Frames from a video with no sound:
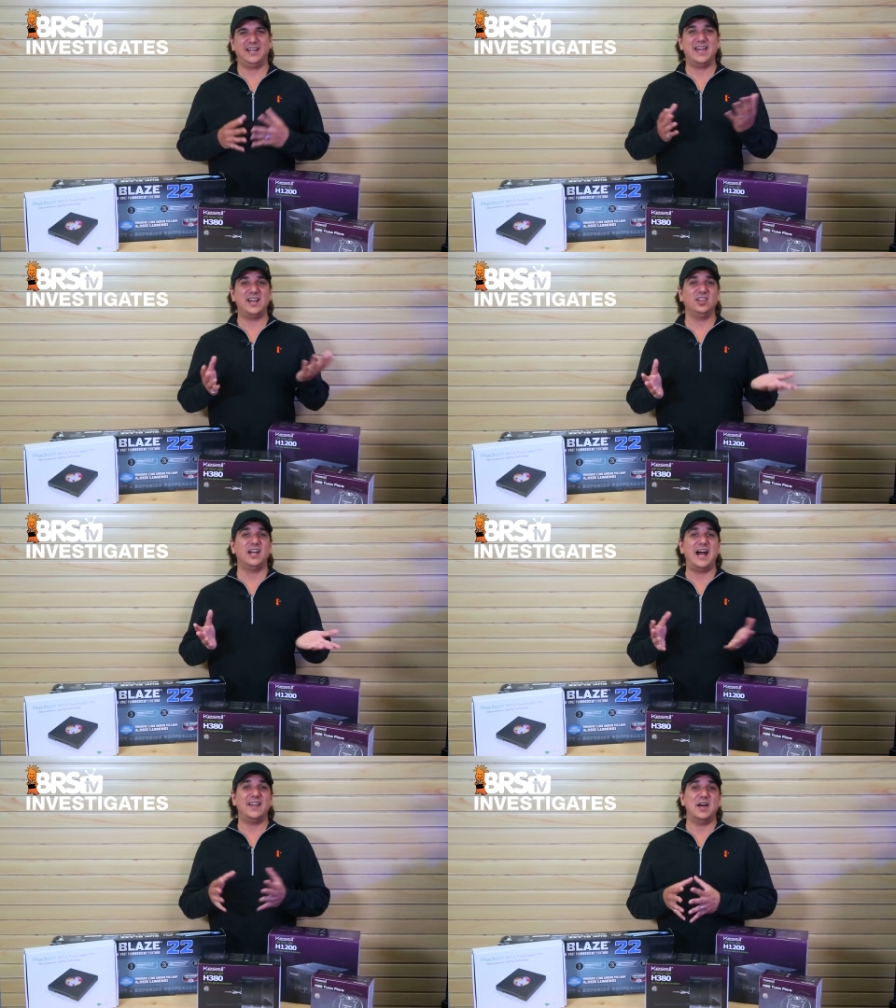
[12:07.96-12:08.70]
Again, a
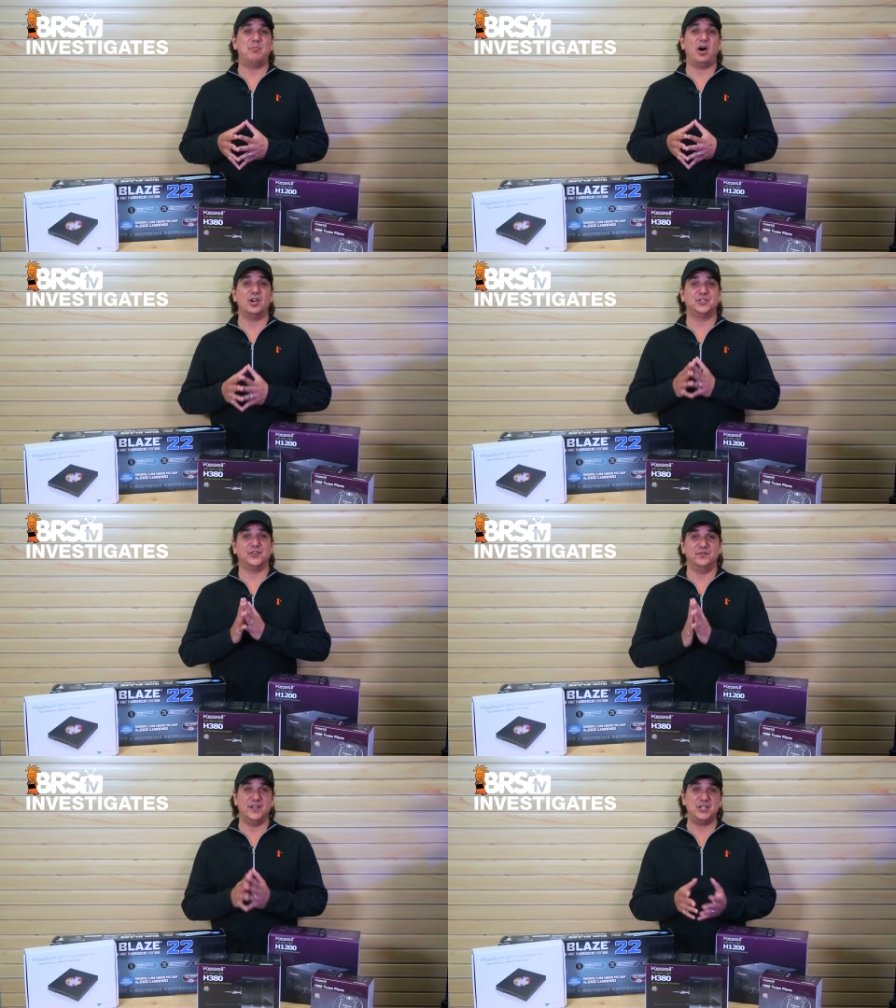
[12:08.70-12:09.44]
lot of that P A R is
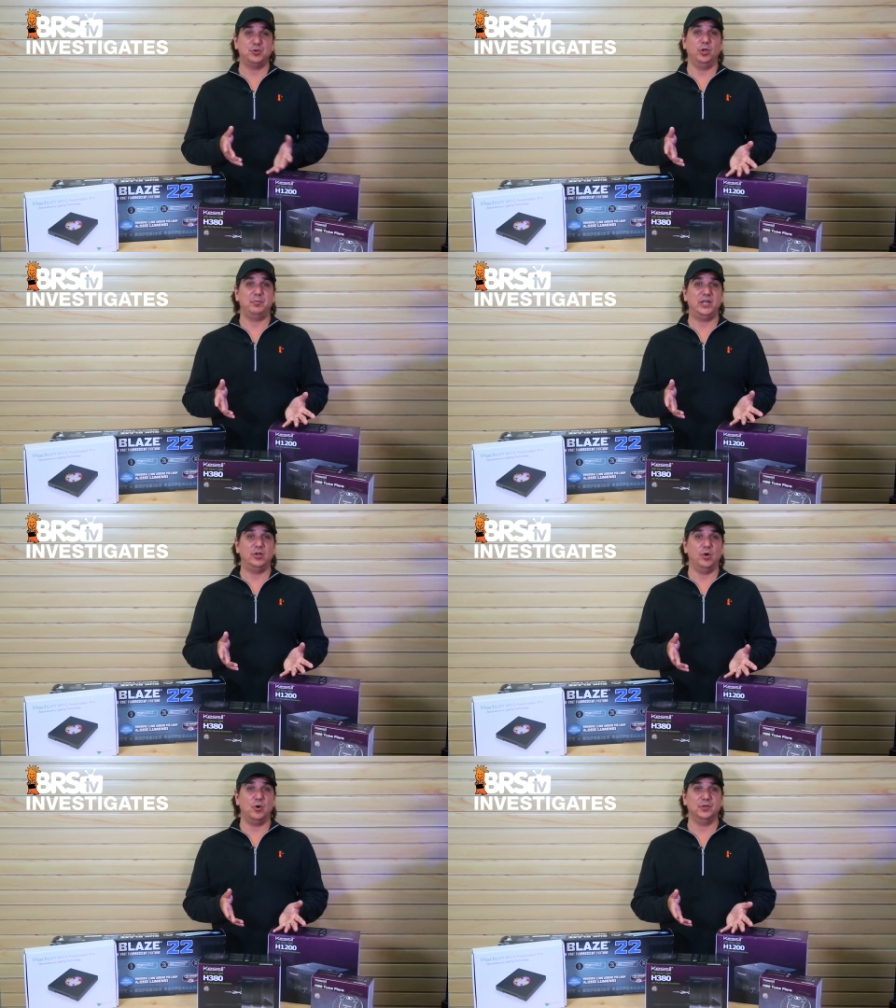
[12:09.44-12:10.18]
for visual
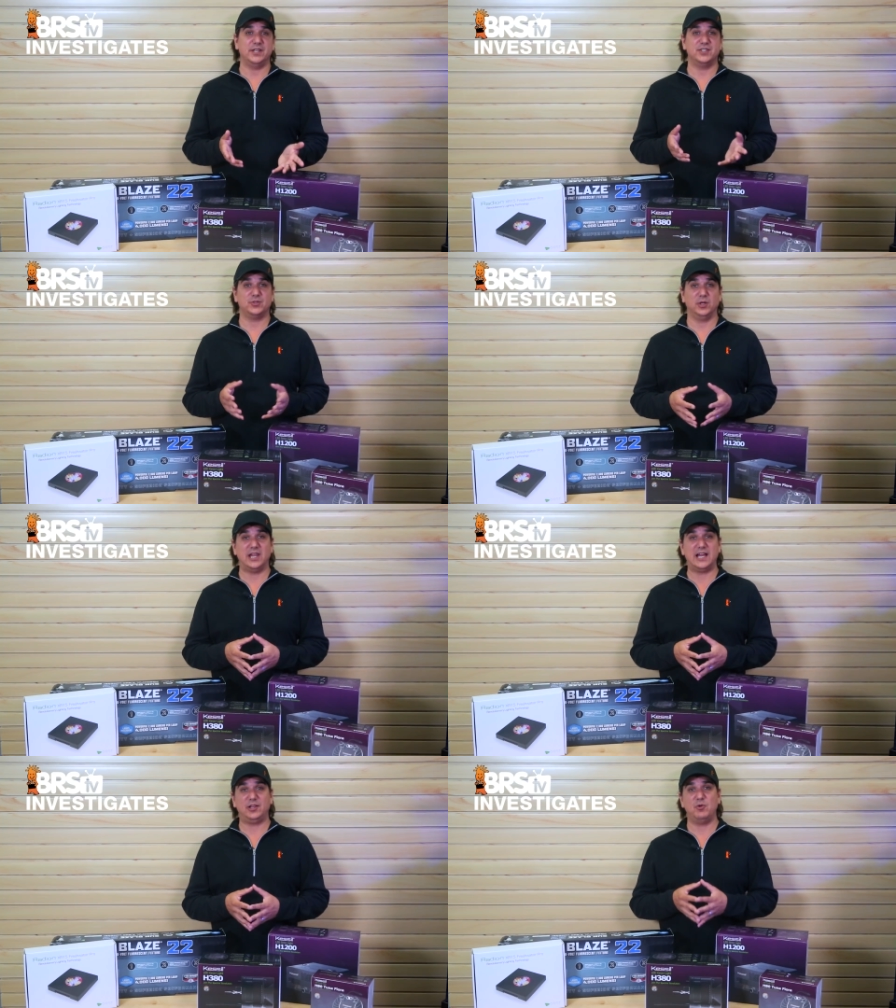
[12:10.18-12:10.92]
appeal only, so
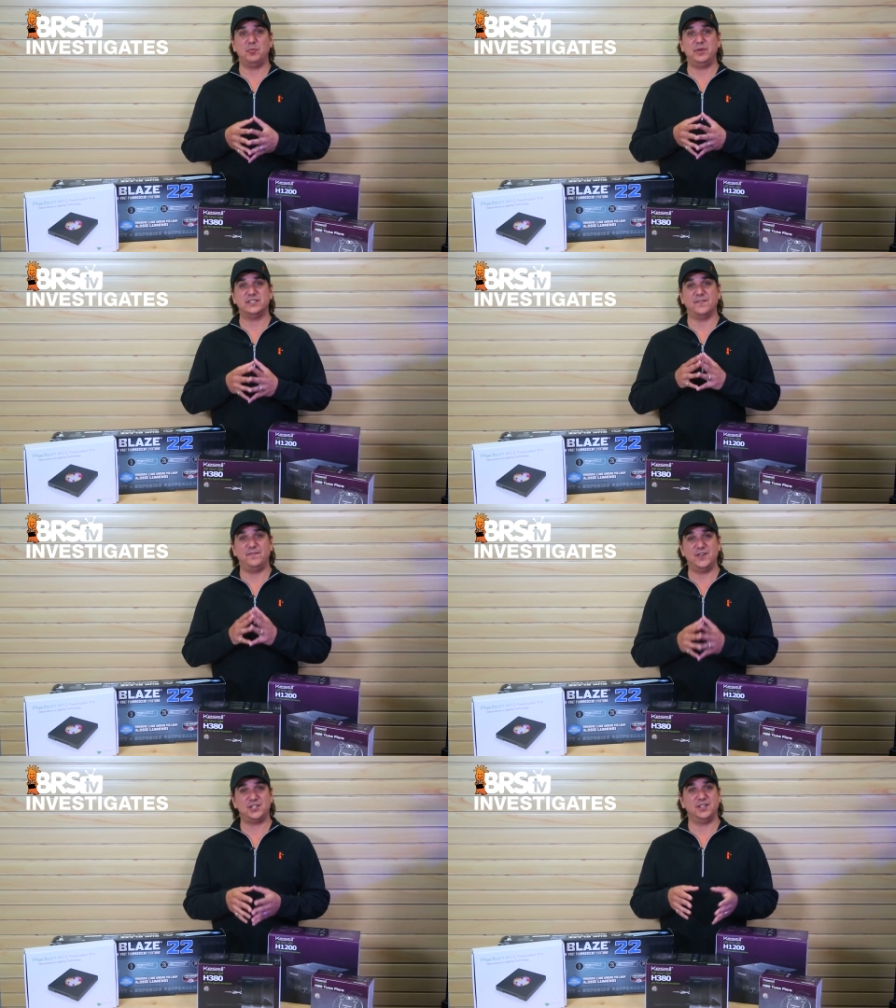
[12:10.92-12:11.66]
it likely won't be as
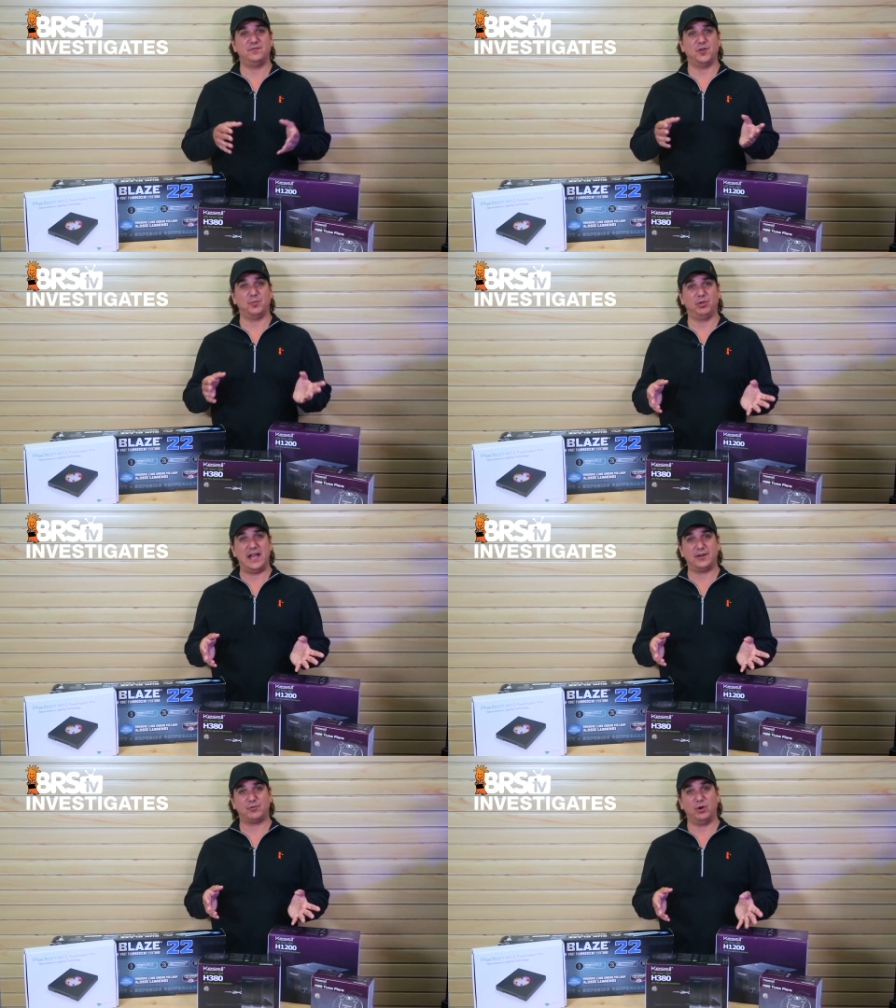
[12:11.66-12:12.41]
efficient for
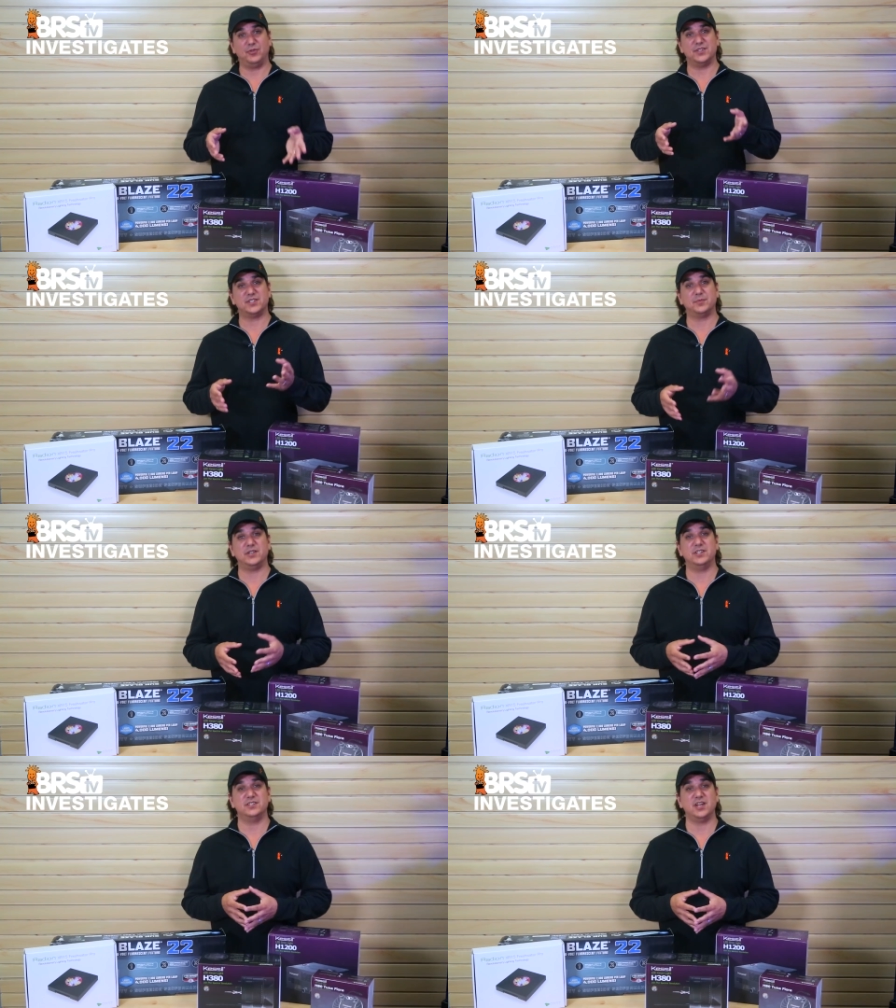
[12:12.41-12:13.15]
plant growth as
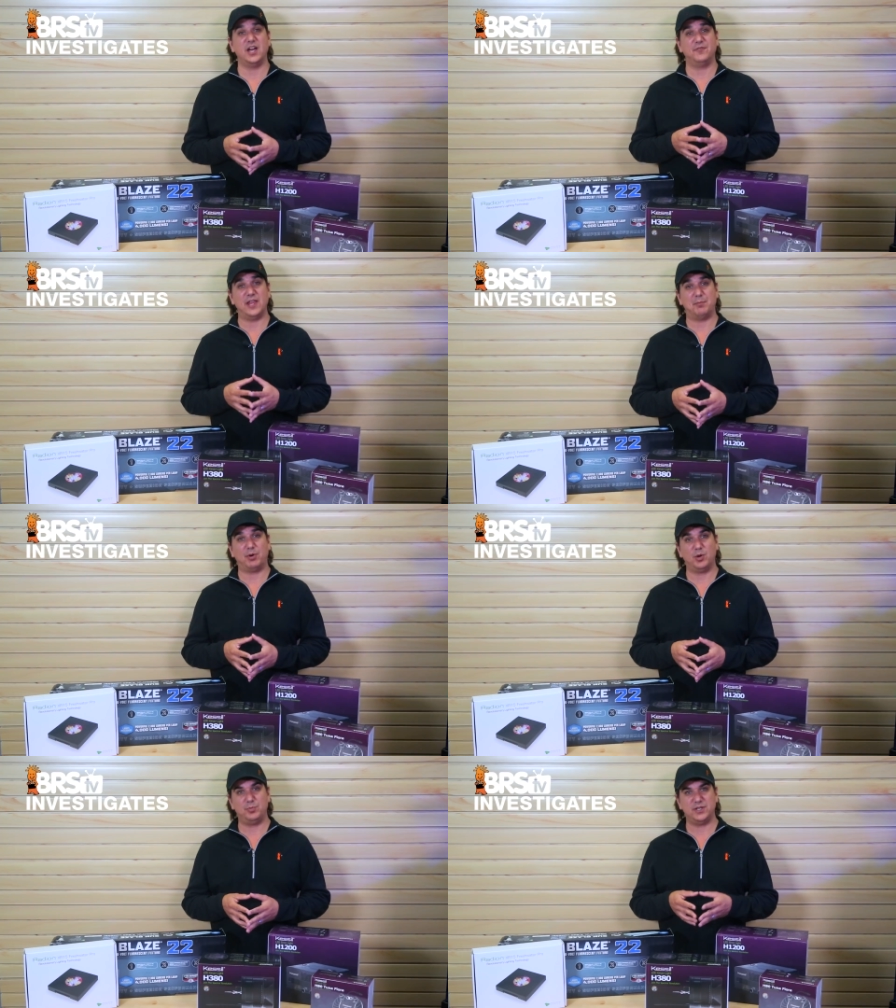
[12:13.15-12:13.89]
something designed for
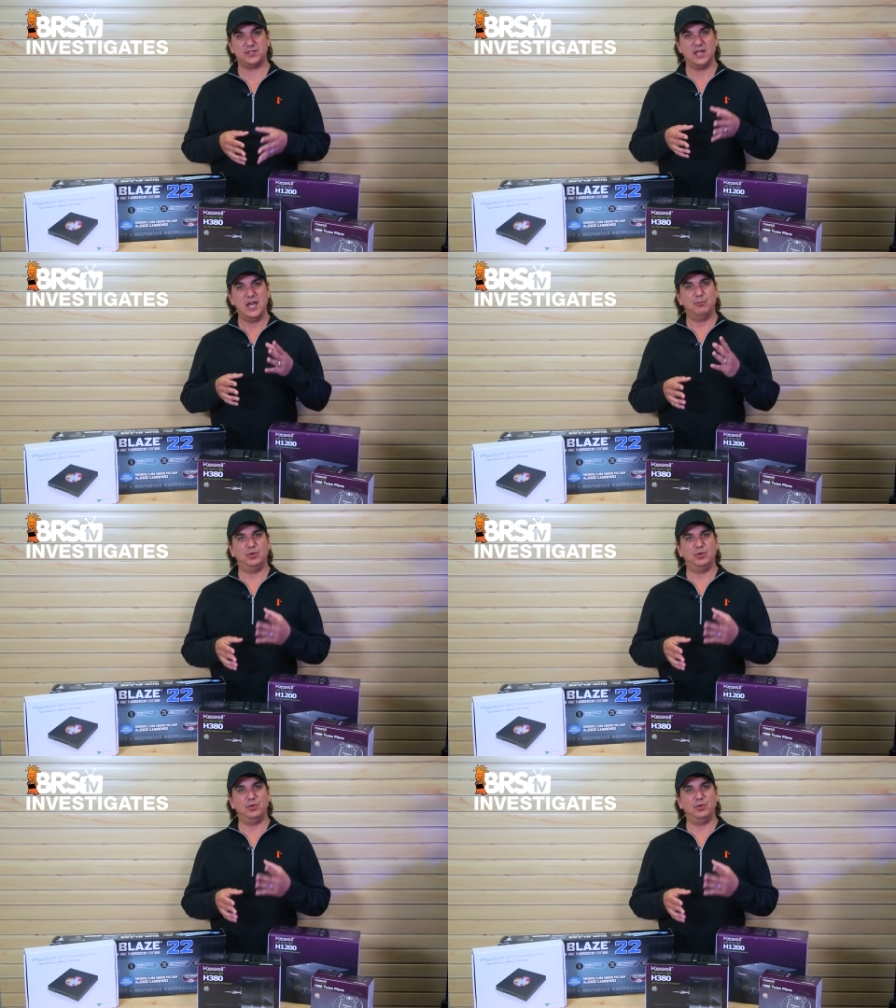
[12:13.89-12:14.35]
that purpose,